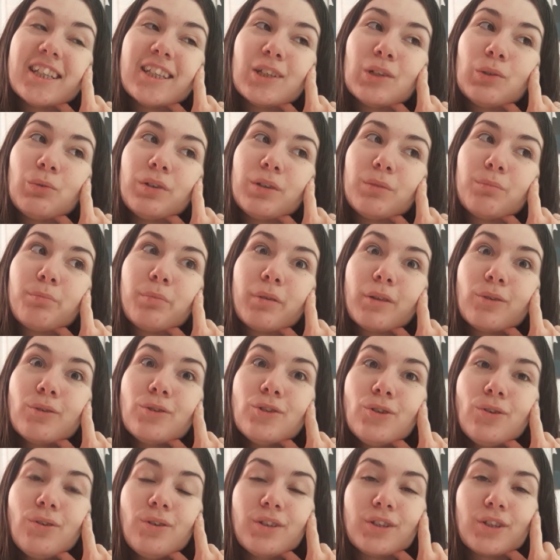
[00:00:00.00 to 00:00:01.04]
with
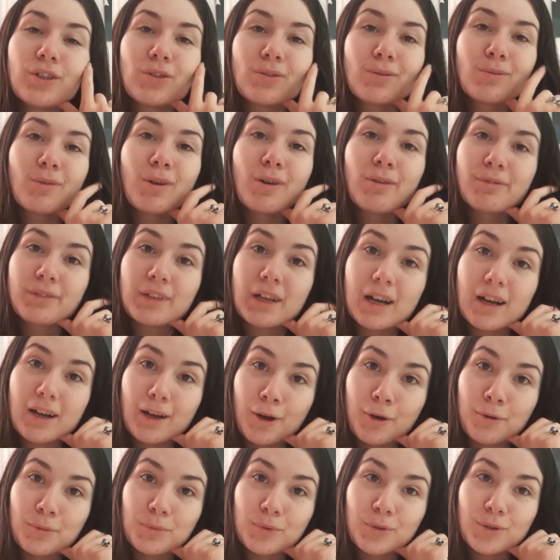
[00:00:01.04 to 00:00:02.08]
Pluto in the 12th
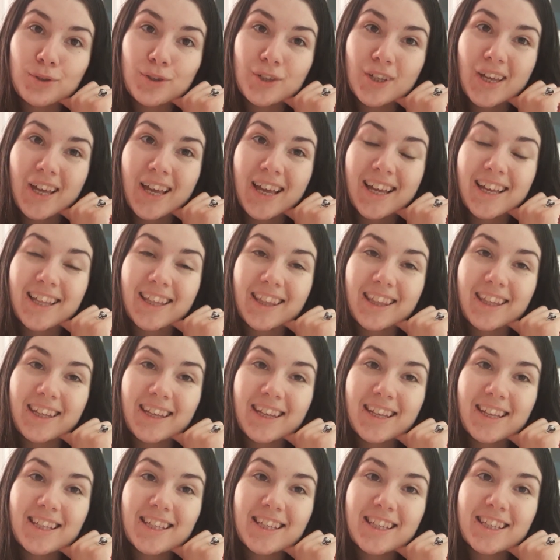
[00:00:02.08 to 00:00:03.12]
house,
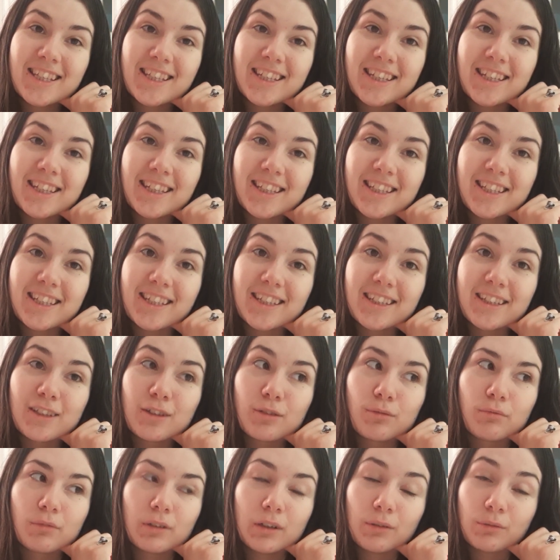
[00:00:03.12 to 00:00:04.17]
this is,
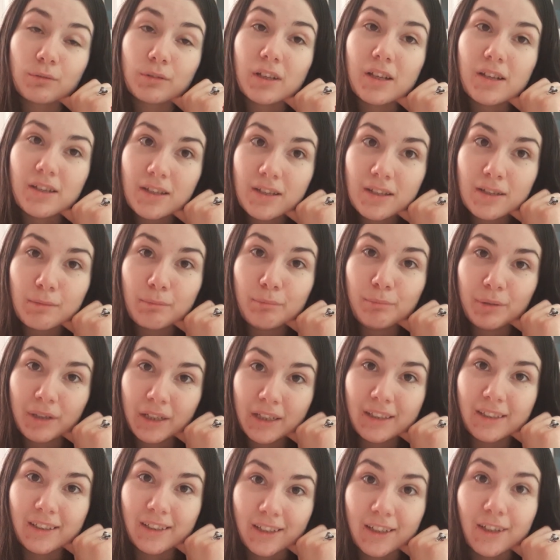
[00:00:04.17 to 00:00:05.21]
well, this is a
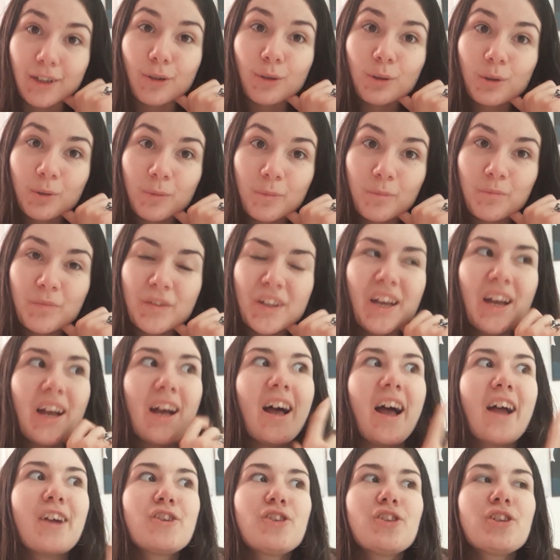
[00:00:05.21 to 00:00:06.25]
big deal.
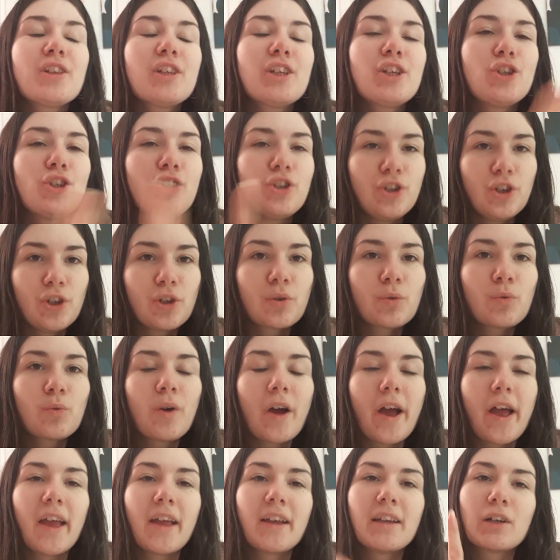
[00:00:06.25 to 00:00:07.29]
Actually, you
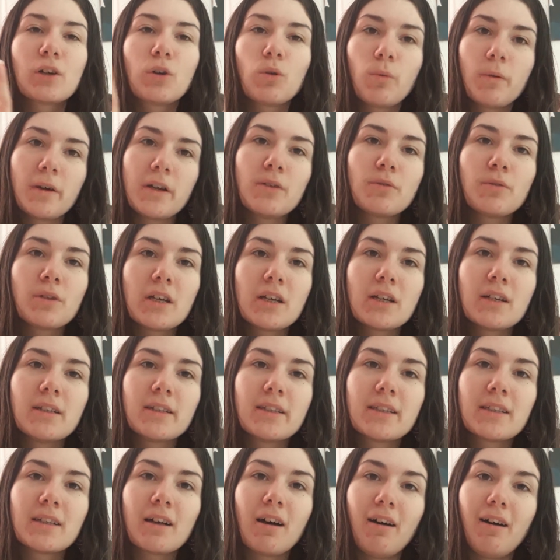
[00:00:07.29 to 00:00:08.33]
and
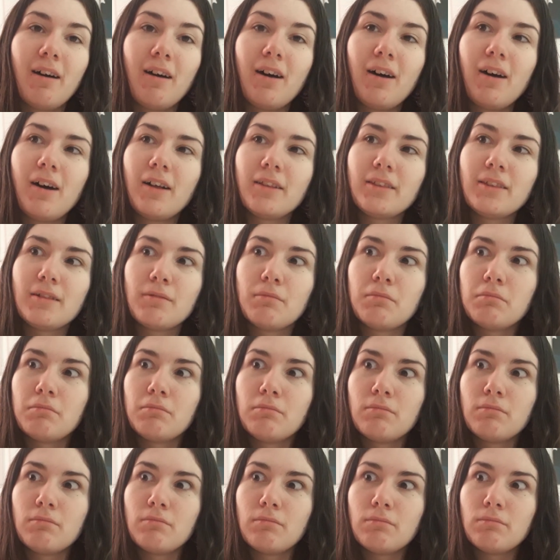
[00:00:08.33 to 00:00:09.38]
Aquarius are the
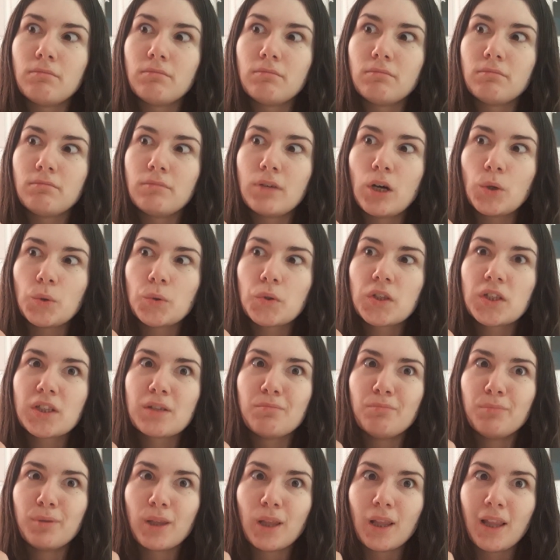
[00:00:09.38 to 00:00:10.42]

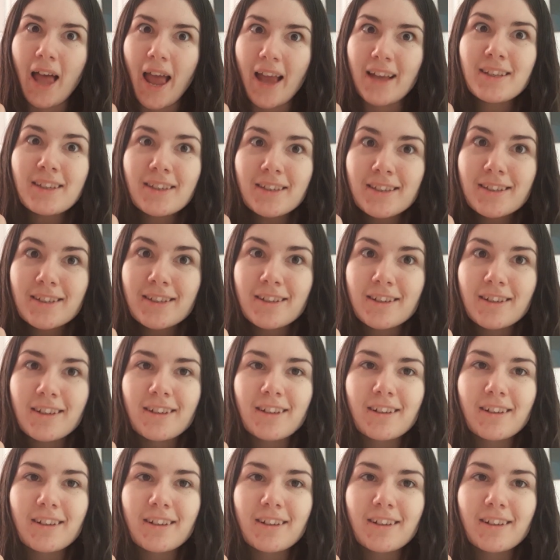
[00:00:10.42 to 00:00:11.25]
most blessed,